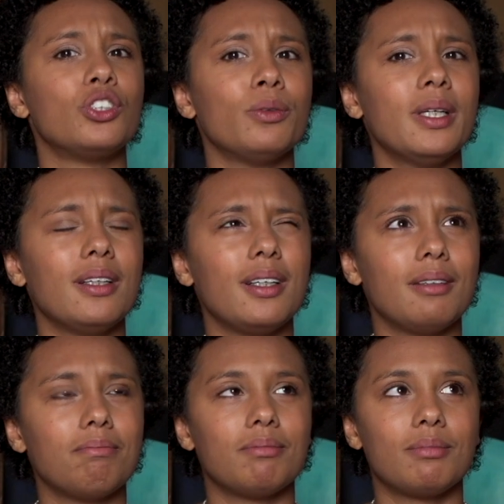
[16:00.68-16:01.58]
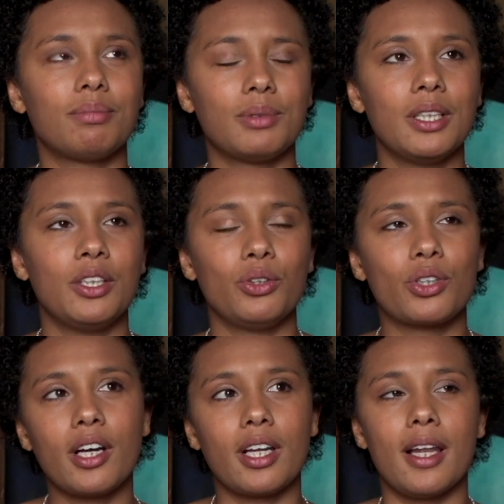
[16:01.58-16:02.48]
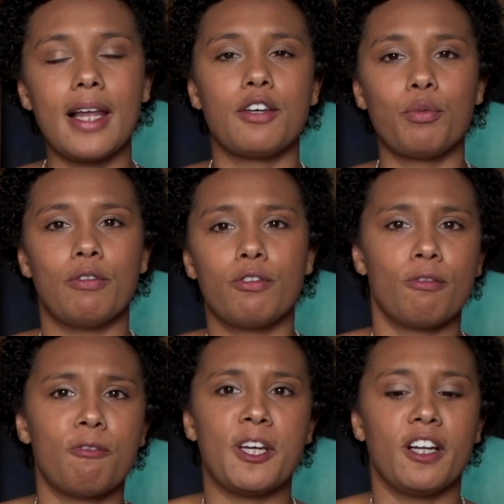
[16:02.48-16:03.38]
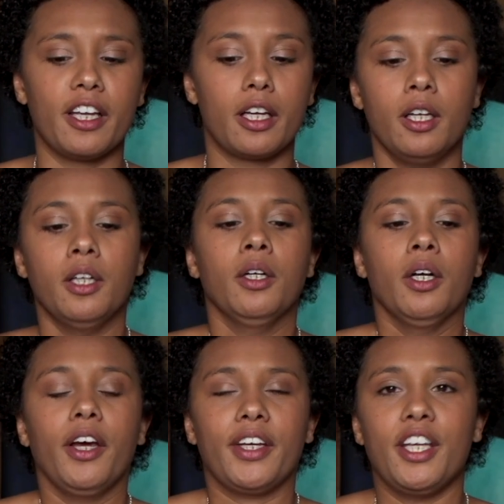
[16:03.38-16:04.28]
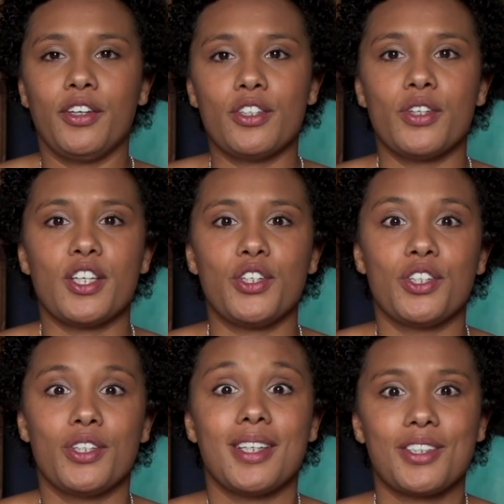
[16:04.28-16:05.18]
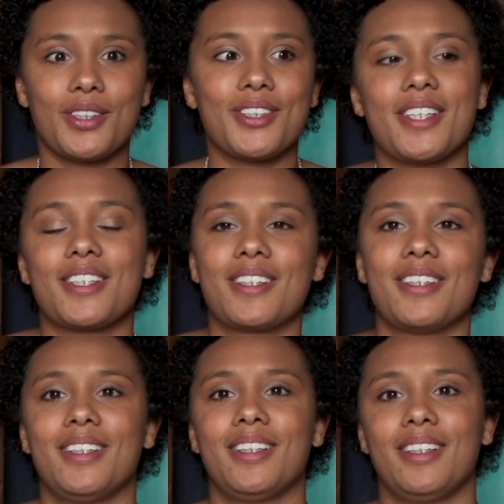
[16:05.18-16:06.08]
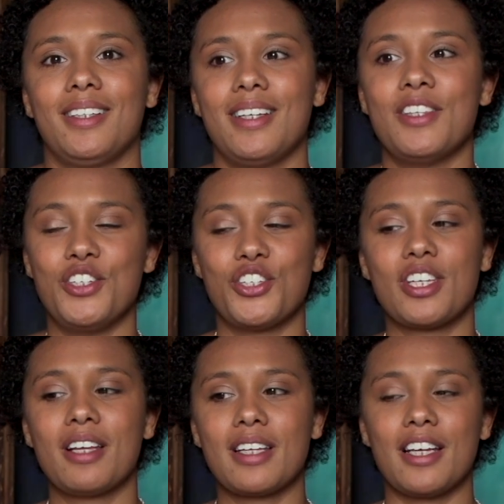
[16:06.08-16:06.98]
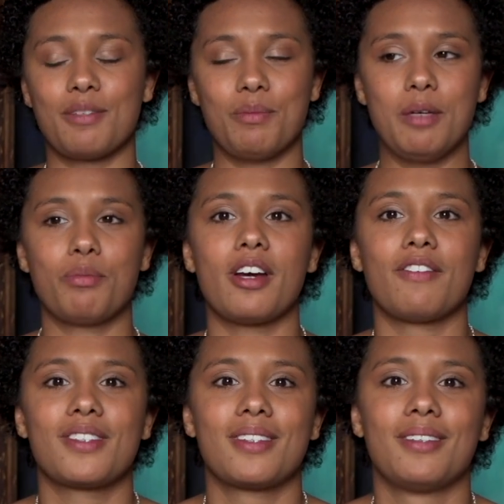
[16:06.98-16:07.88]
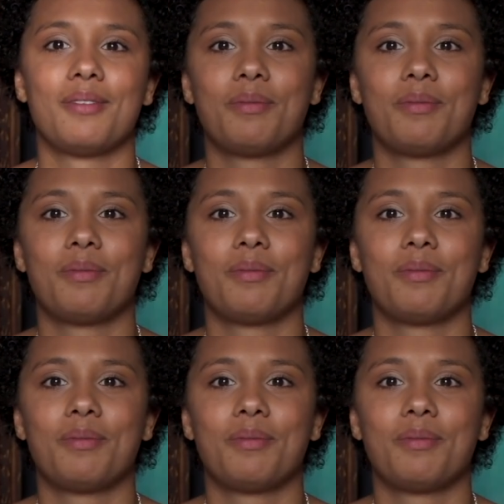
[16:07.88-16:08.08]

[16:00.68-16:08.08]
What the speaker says: to do it. You're kind of led with the fear, like, okay, you can do this, you can do this, you can do this. And then you just take some deep breaths.